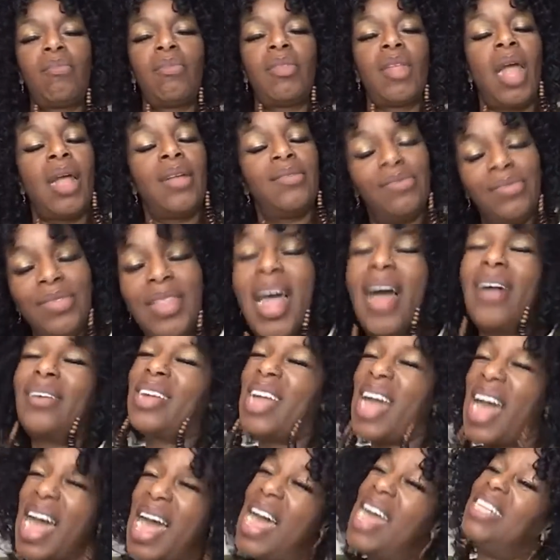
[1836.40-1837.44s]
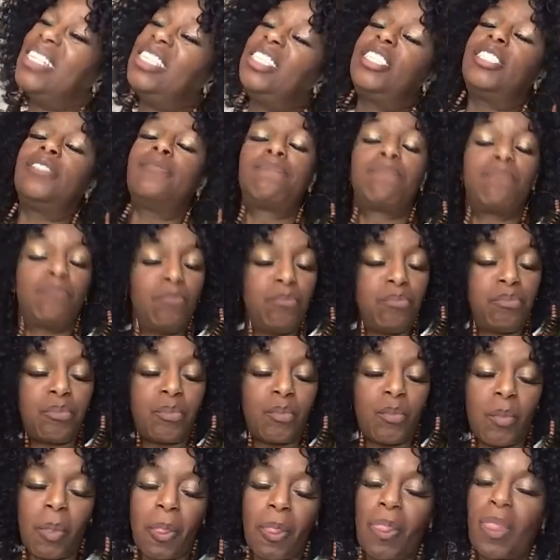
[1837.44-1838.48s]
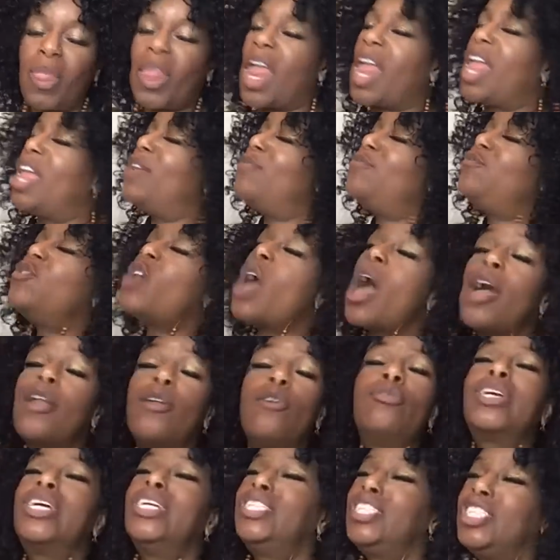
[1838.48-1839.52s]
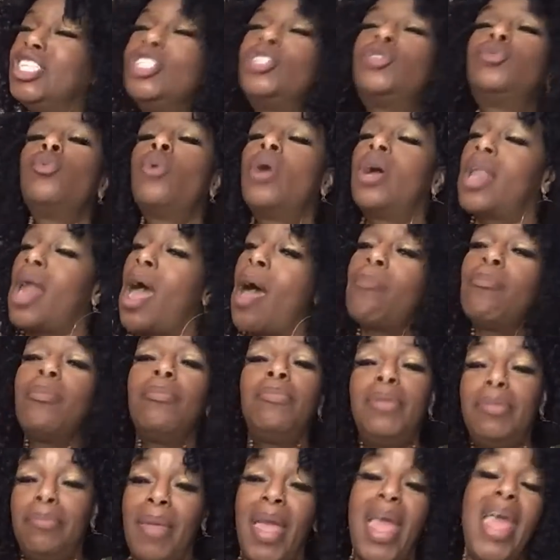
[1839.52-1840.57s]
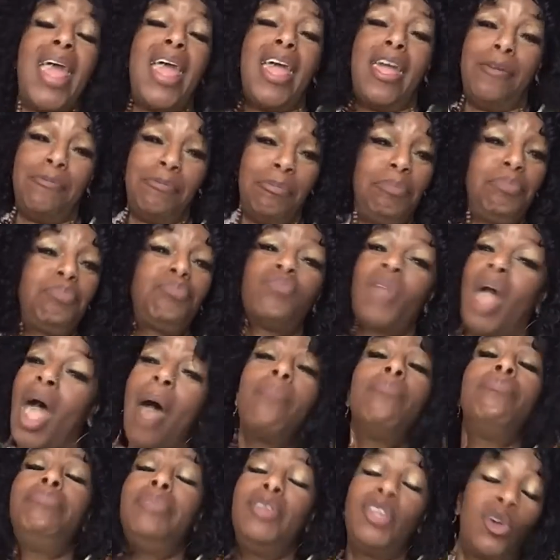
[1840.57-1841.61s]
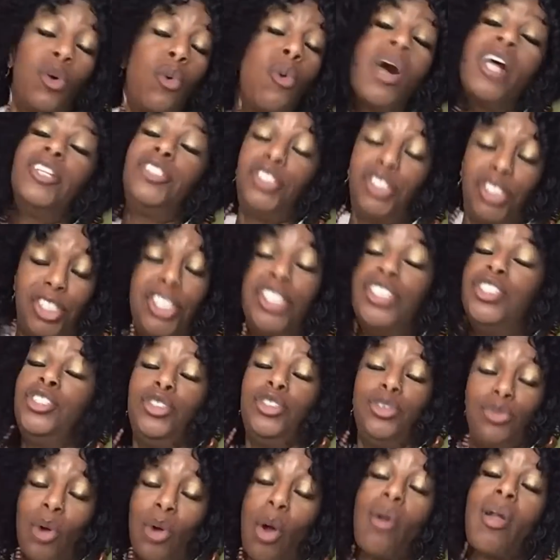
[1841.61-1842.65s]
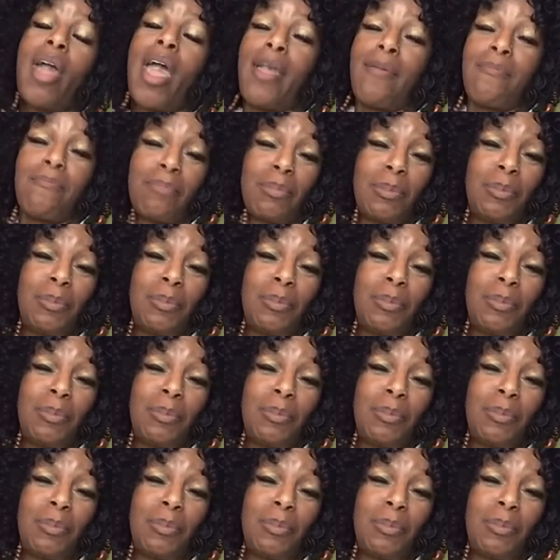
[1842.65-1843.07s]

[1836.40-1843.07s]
Now, guys, if y'all don't get this one, I'm going to be mad. I'm going to be questioning you, okay?